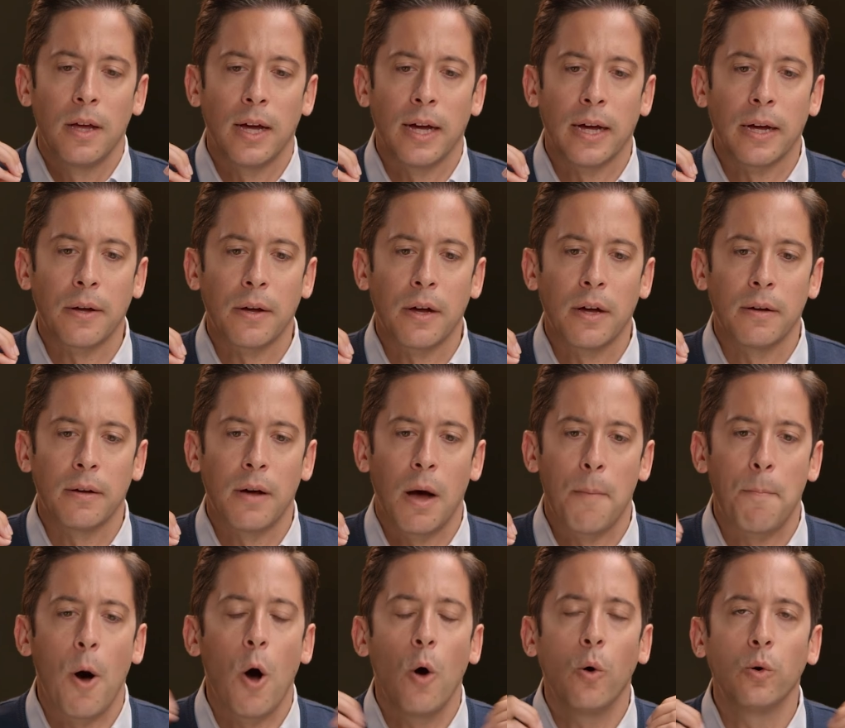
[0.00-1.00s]
Uh, uh
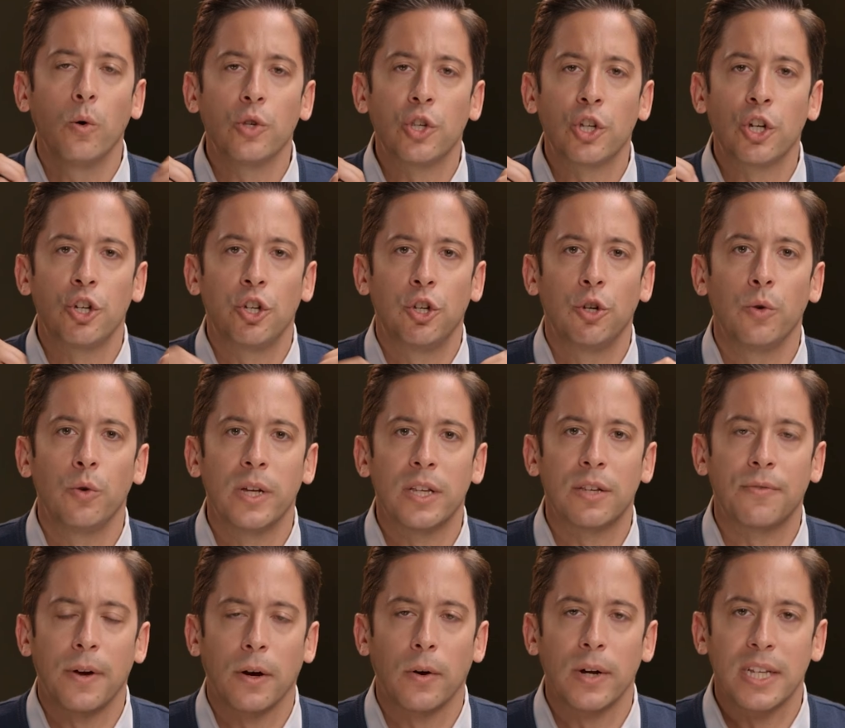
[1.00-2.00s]
opposed to
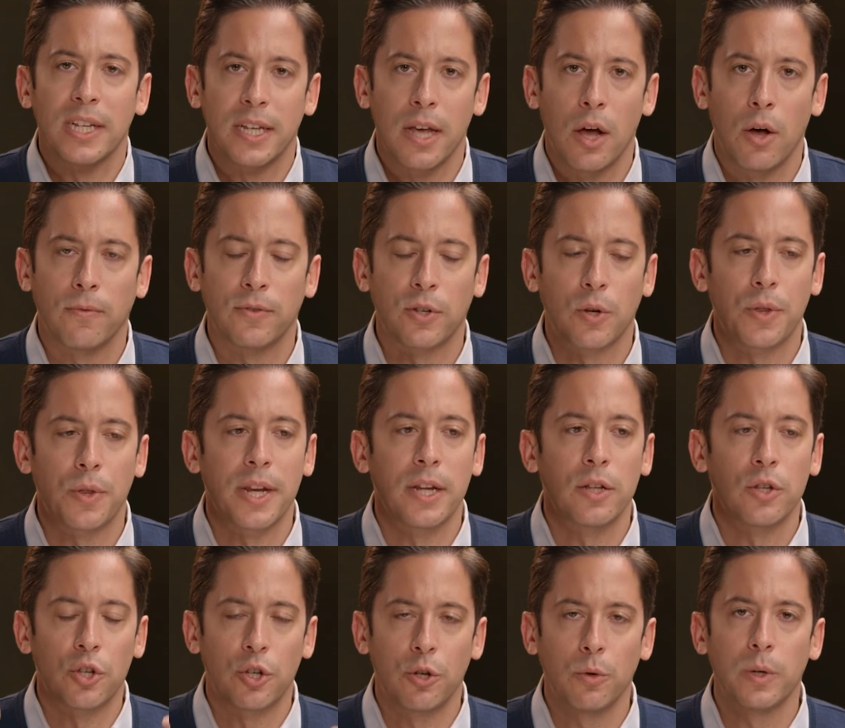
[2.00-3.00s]
his very self, so that
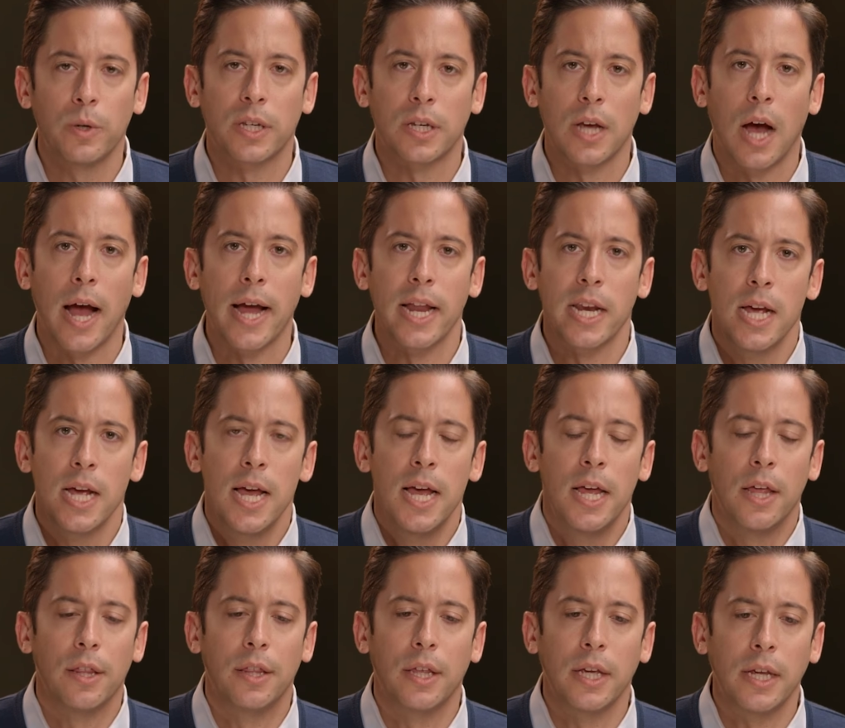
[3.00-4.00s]
in suicide,
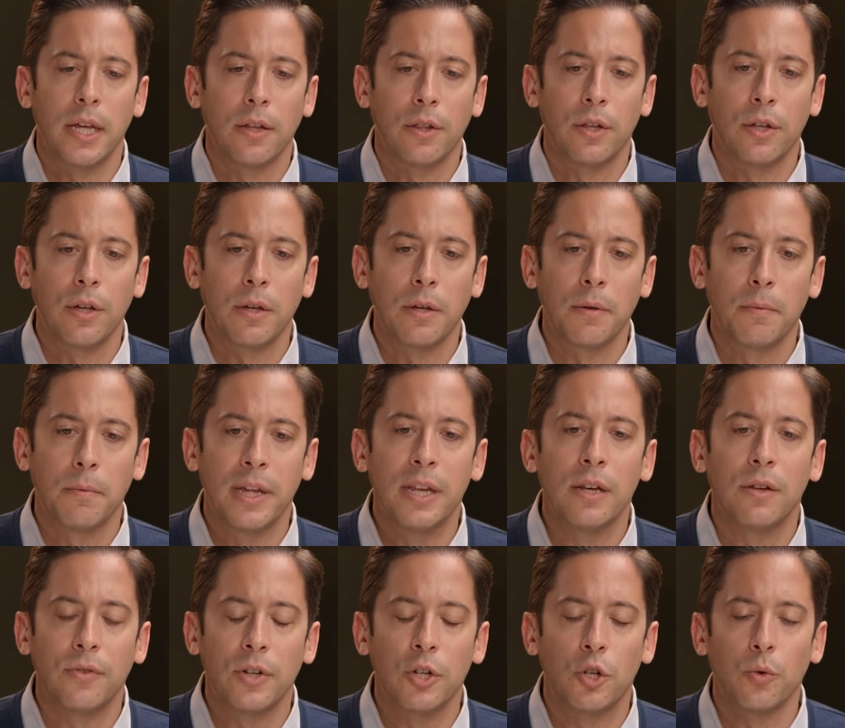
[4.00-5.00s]
the the
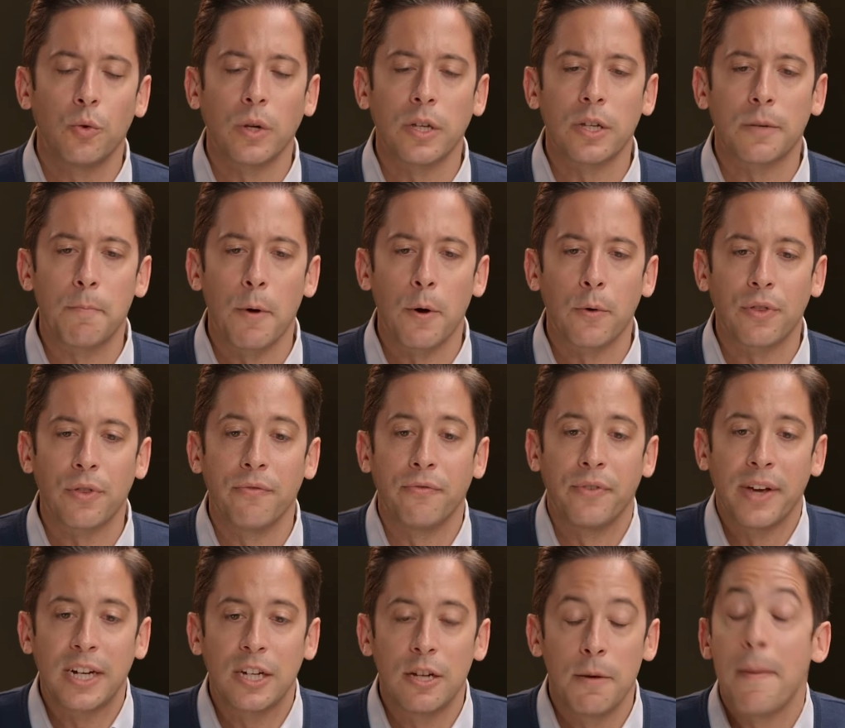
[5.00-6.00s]
individual is both the
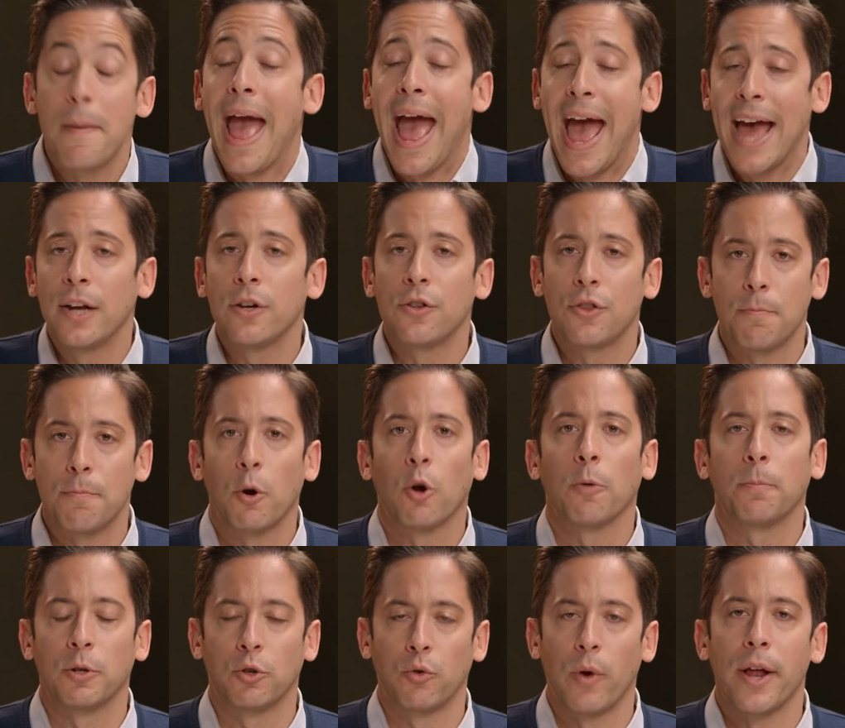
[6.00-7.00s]
victim and the
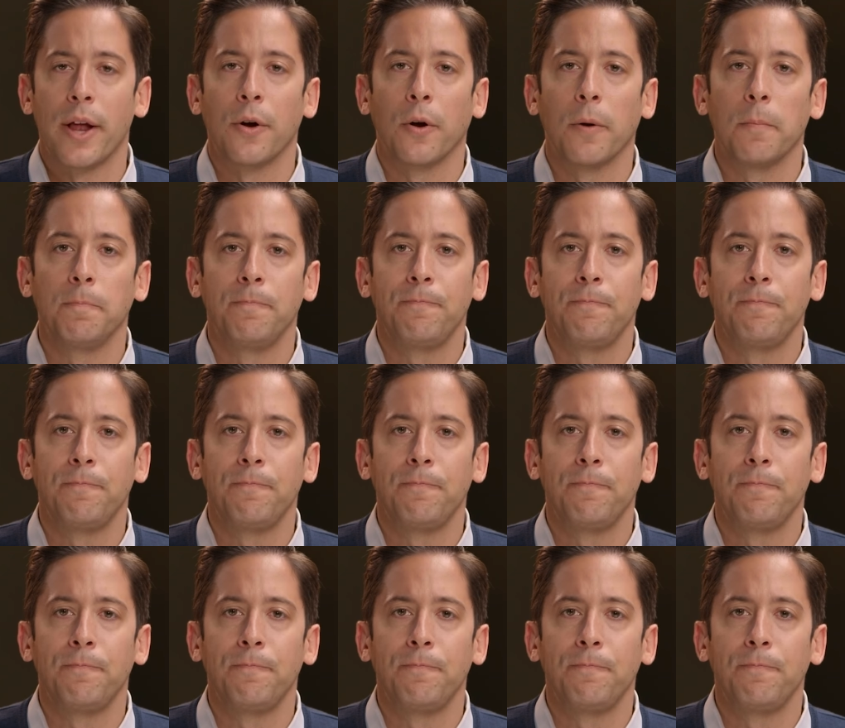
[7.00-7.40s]
perpetrator.